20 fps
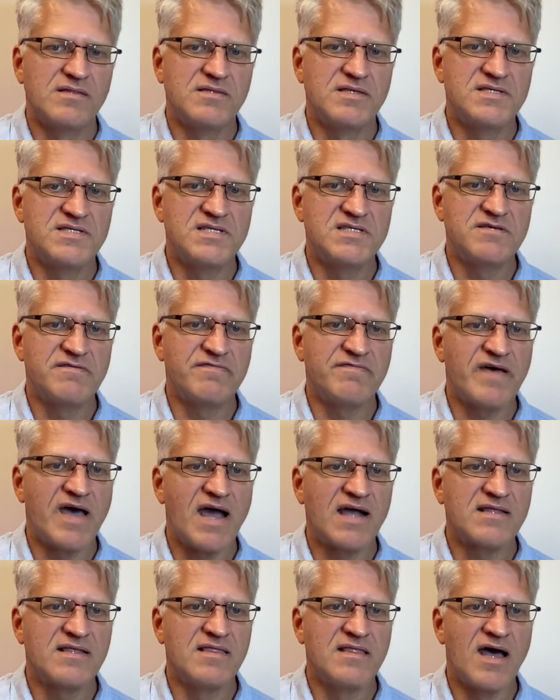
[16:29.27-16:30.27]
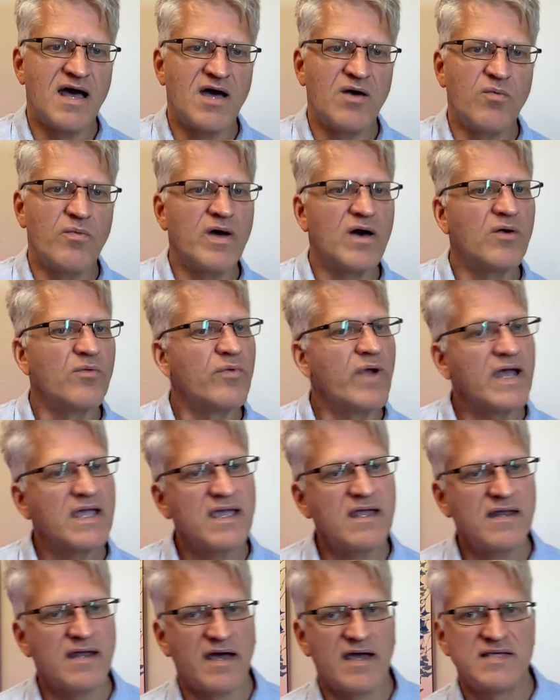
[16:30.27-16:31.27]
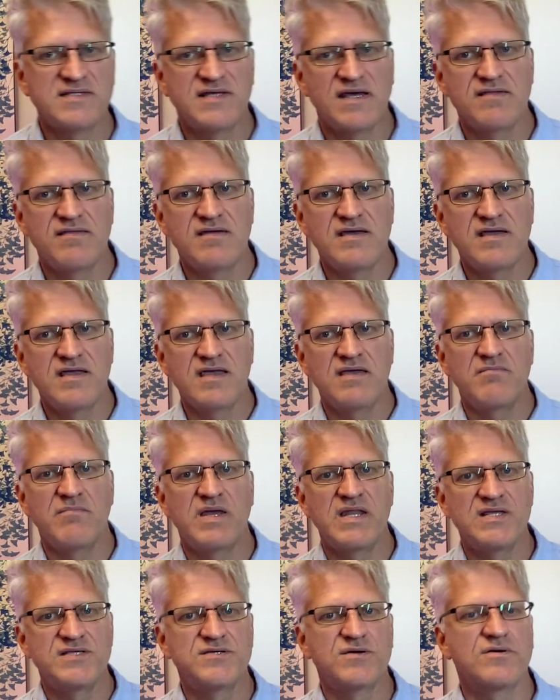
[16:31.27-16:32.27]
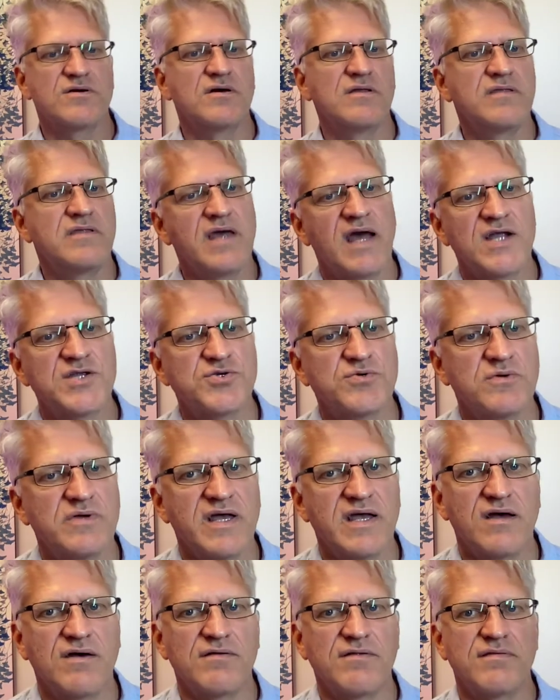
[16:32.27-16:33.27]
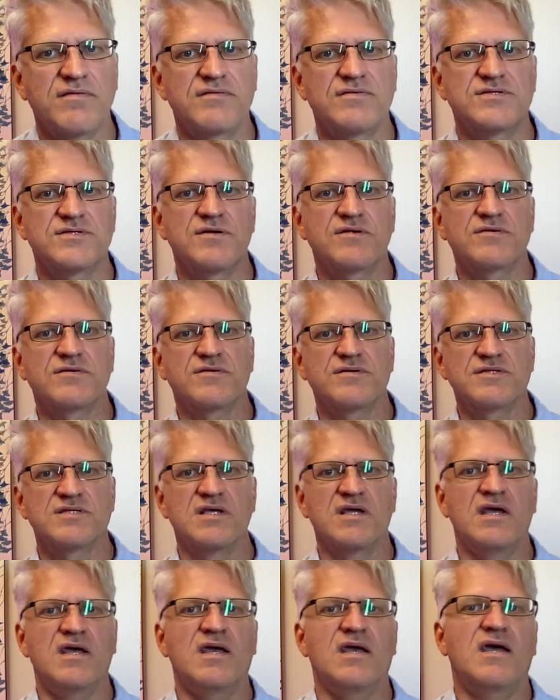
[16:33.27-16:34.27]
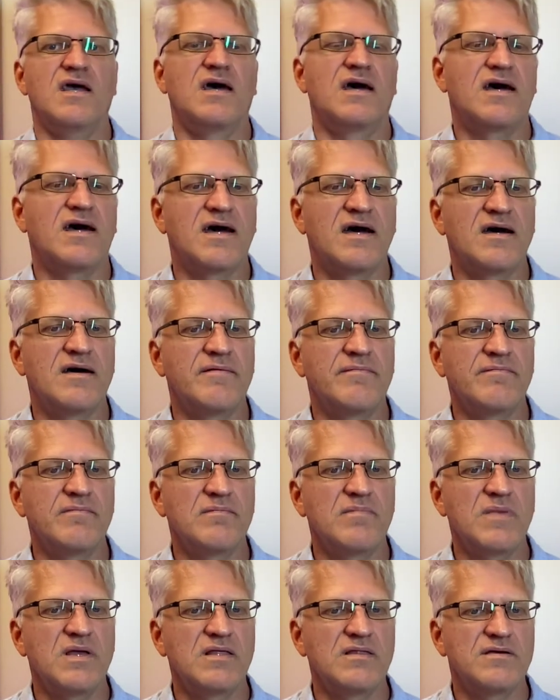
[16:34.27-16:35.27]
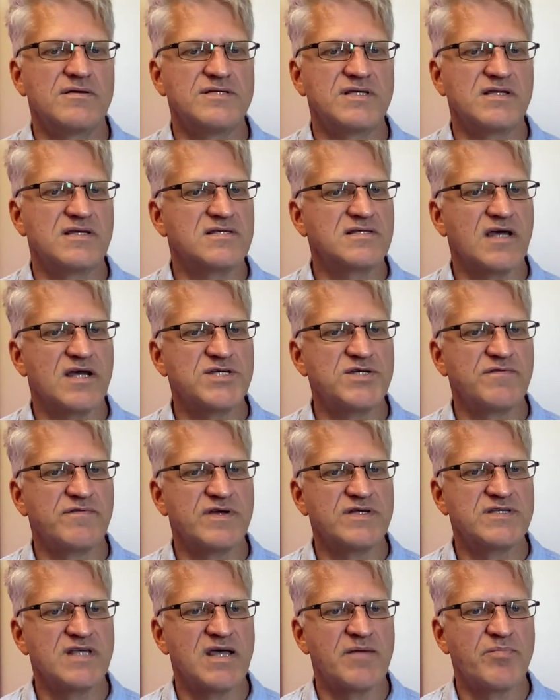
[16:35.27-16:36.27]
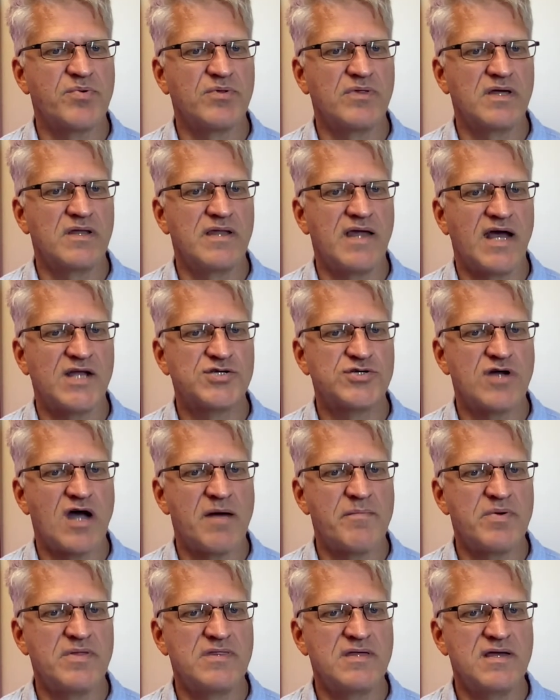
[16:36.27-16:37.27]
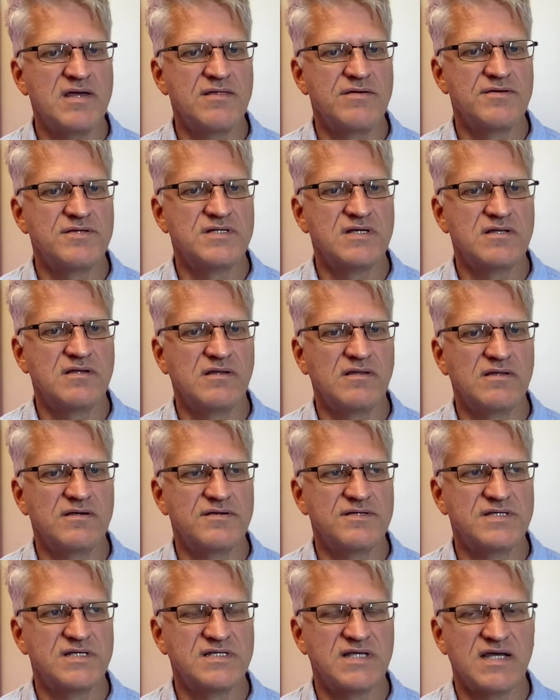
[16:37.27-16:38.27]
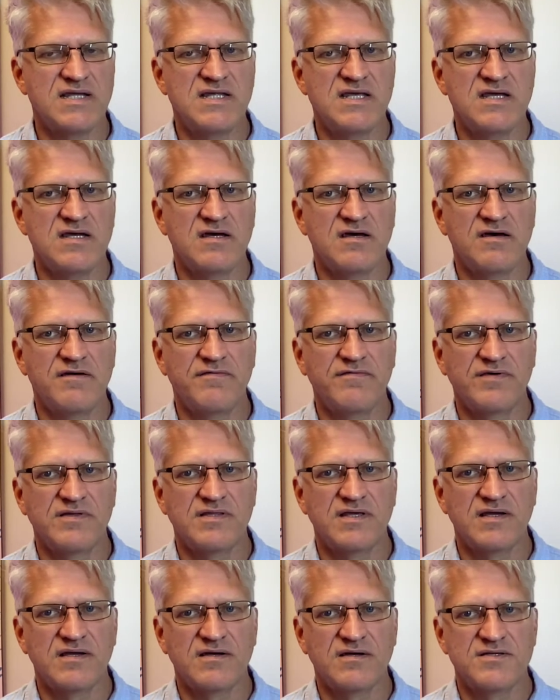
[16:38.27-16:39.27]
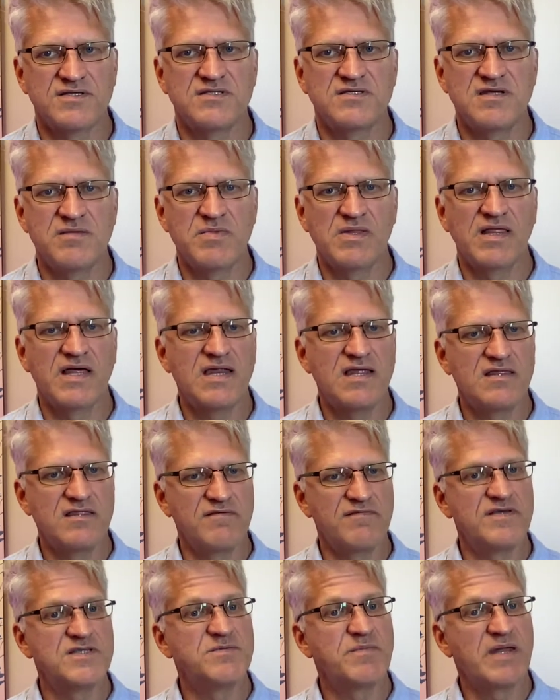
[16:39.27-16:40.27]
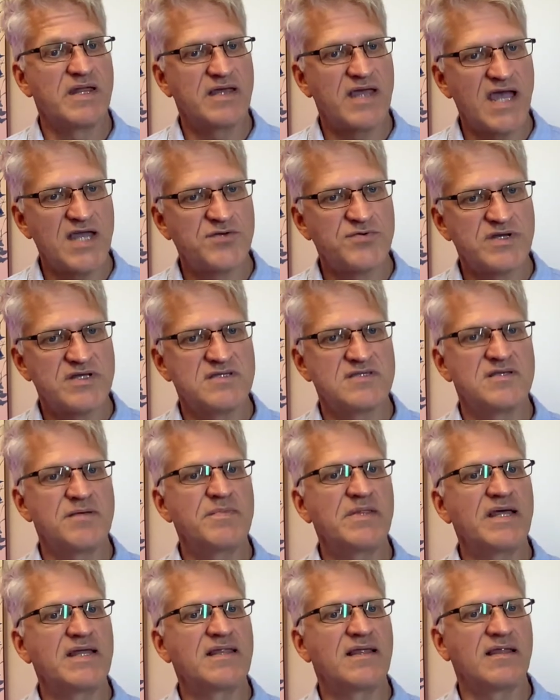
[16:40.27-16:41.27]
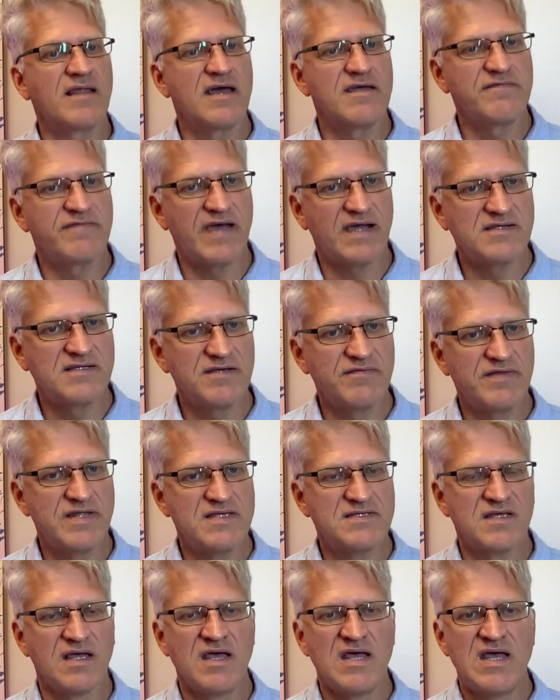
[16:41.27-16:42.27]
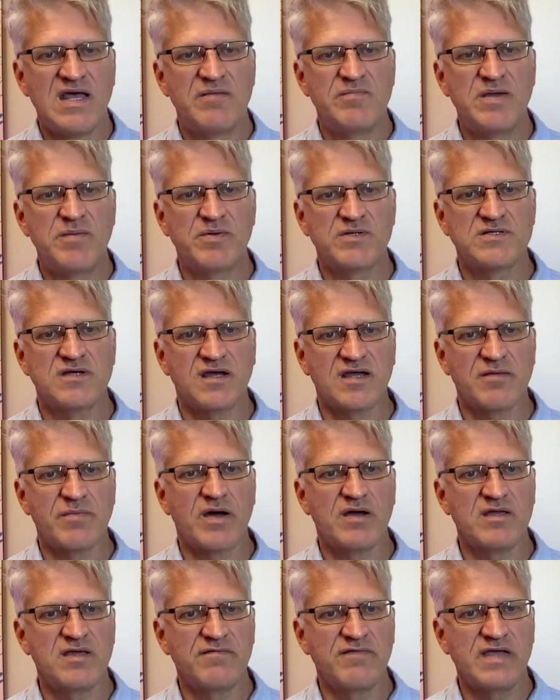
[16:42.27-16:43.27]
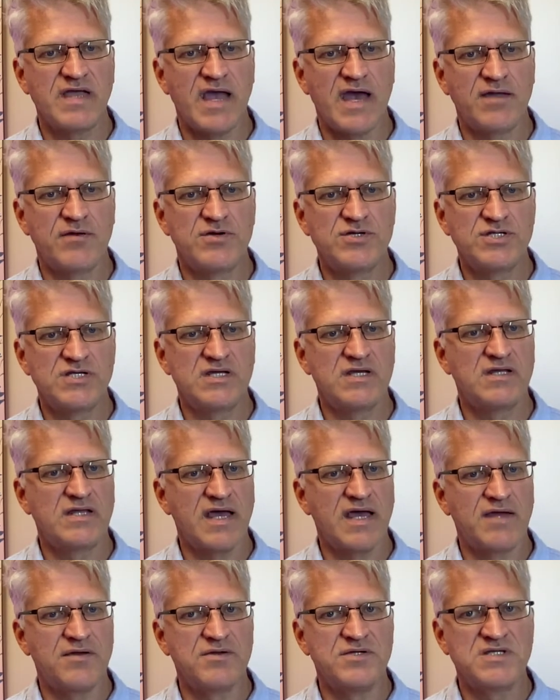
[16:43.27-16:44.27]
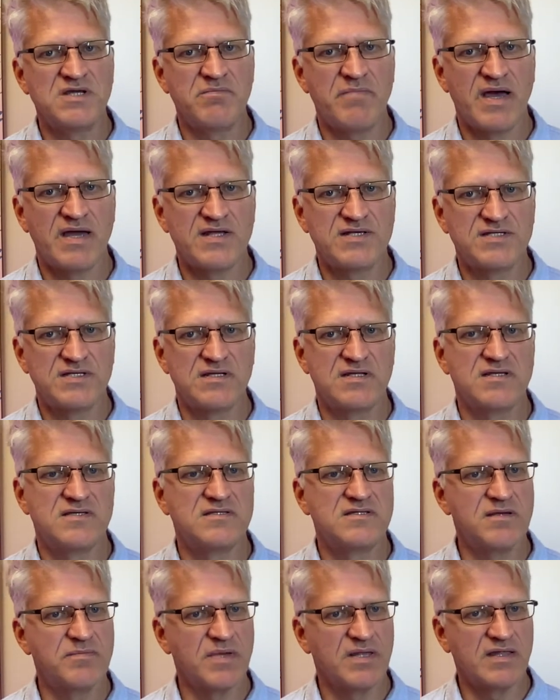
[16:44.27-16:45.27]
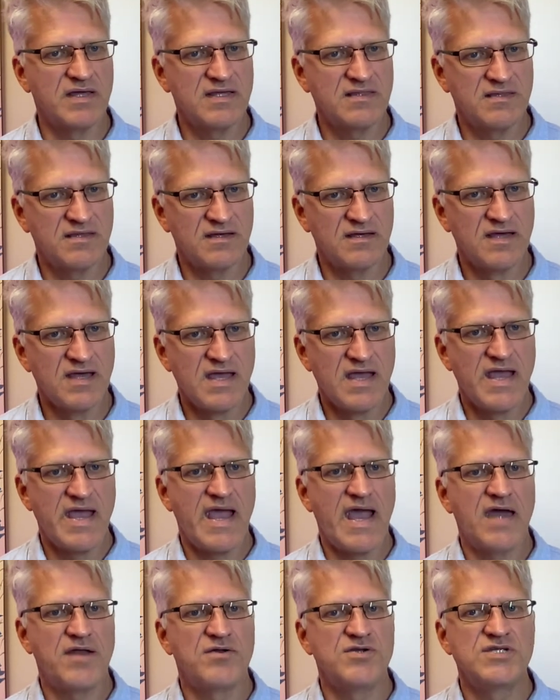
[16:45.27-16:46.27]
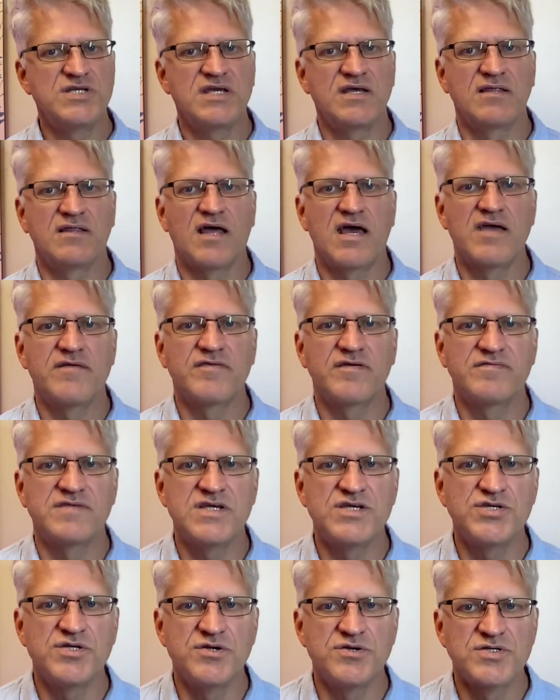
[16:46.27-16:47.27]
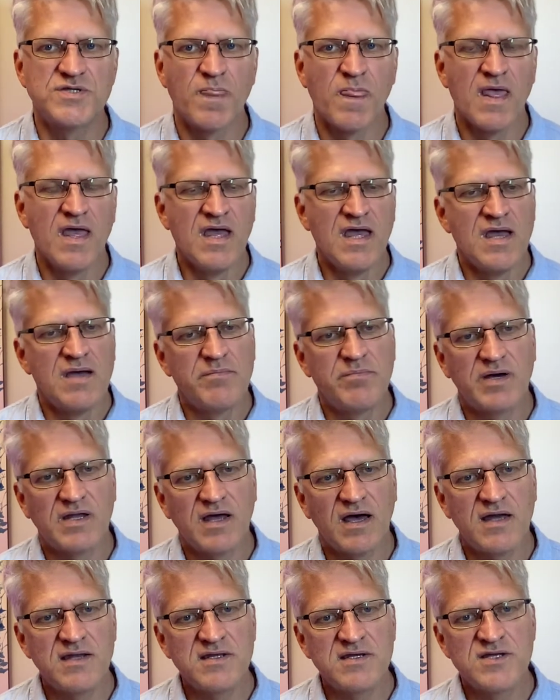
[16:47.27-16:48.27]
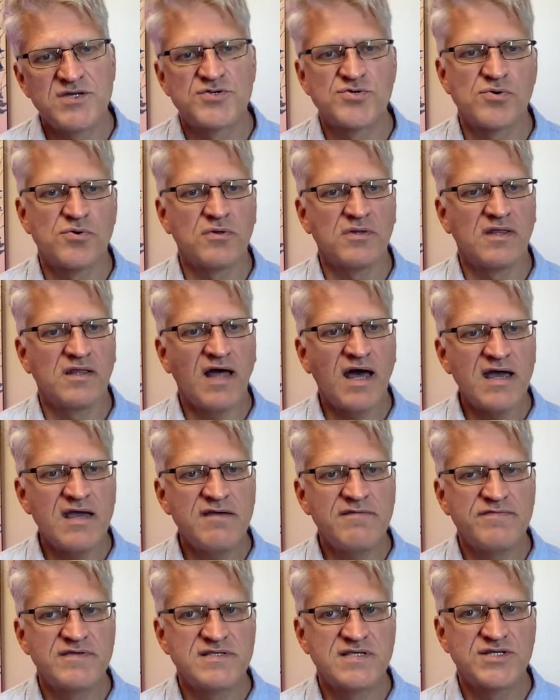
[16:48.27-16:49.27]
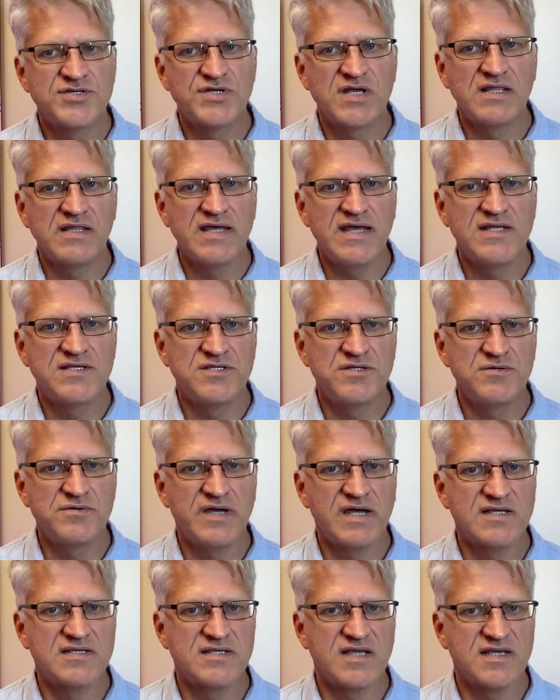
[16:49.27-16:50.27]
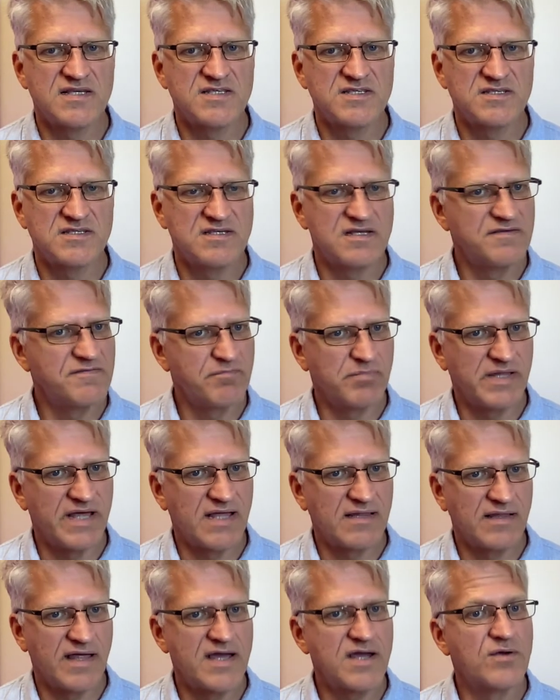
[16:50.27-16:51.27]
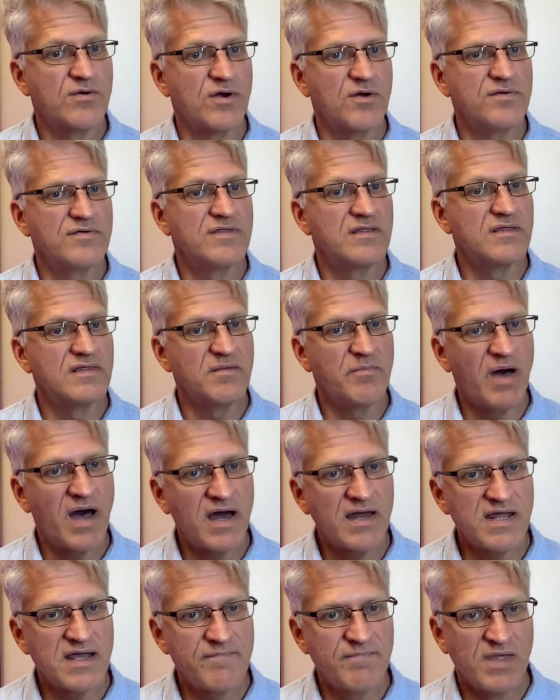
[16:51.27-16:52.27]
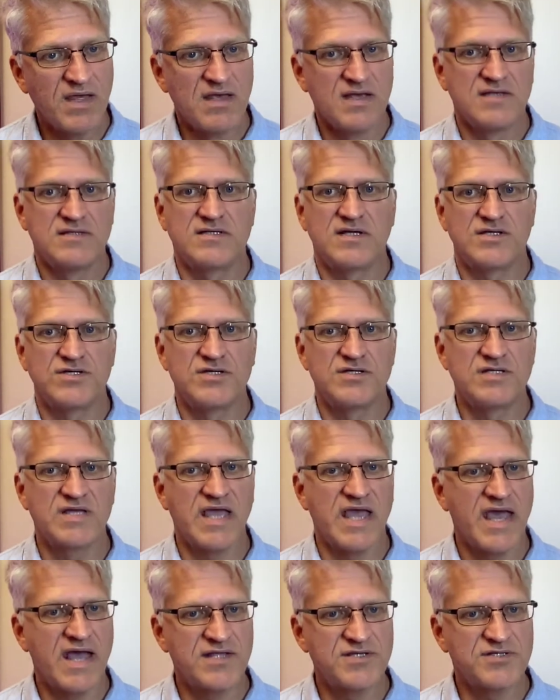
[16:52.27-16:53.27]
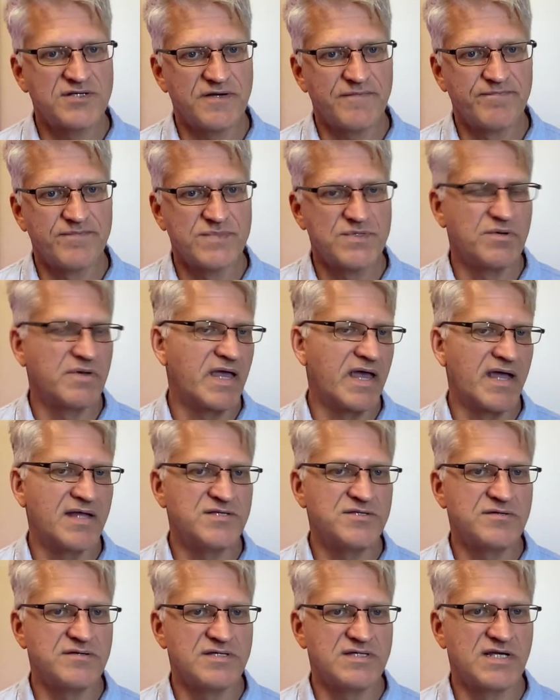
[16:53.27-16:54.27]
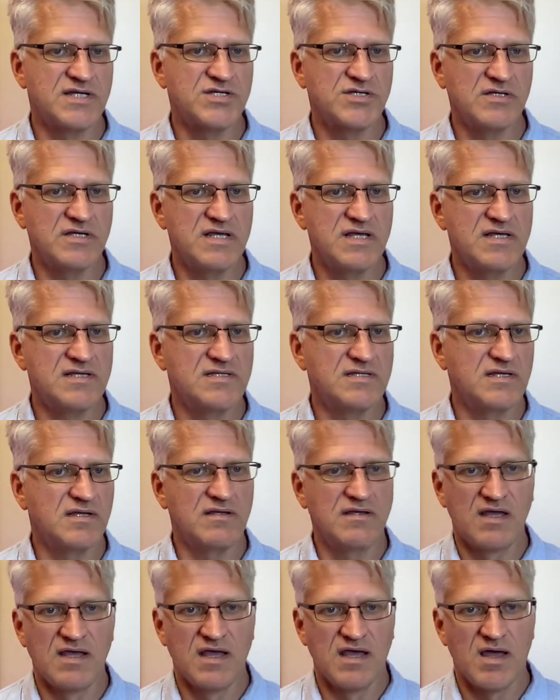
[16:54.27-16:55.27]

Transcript: This is a fact not well recognized, I think, in many so-called natural health circles. There's a discussion, for example, in naturopathy. There's this idea of what they call stimulating the vis medicatrix, stimulating the life activities. People talk about giving energy and energy medicine to stimulate the energy and life of tissues. But uncontrolled life essentially leads to excessive plant-like growth in the body, such as a cancer. So cancer essentially is a